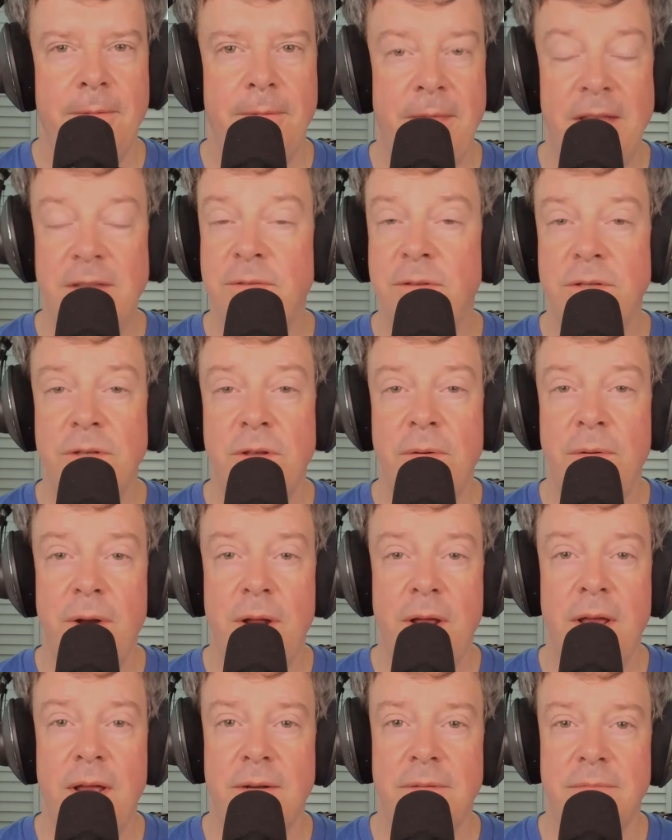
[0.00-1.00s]
That's what's going
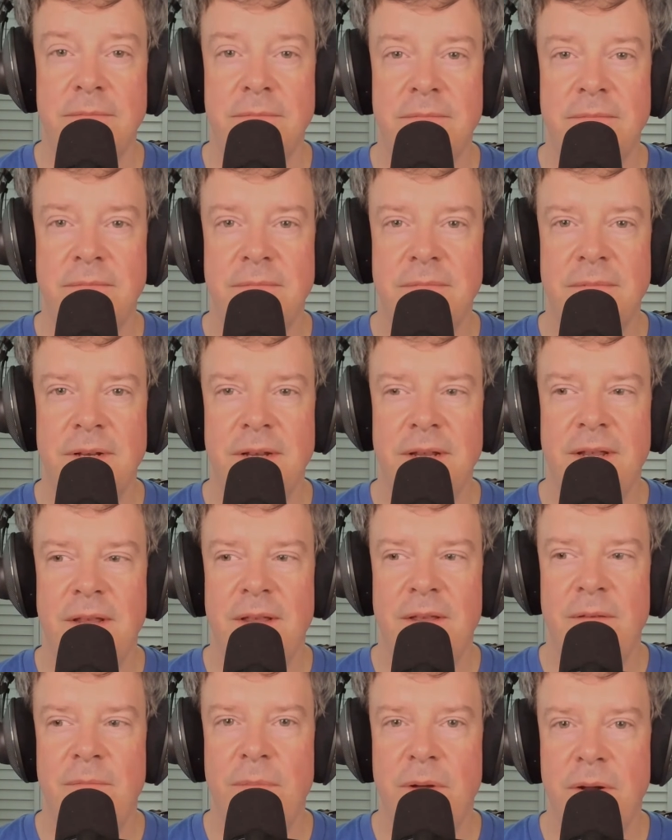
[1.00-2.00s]
on.
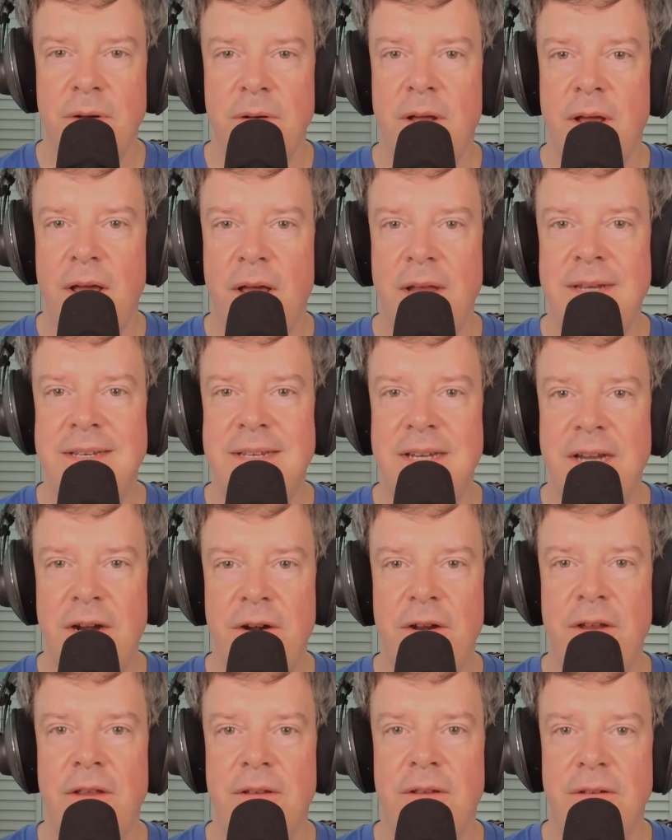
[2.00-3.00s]
But I
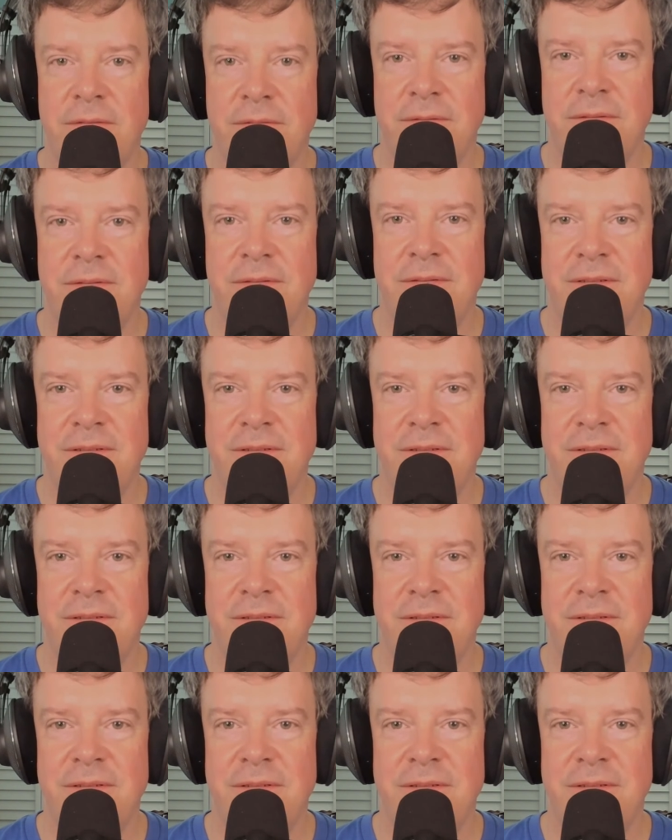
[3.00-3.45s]
dare you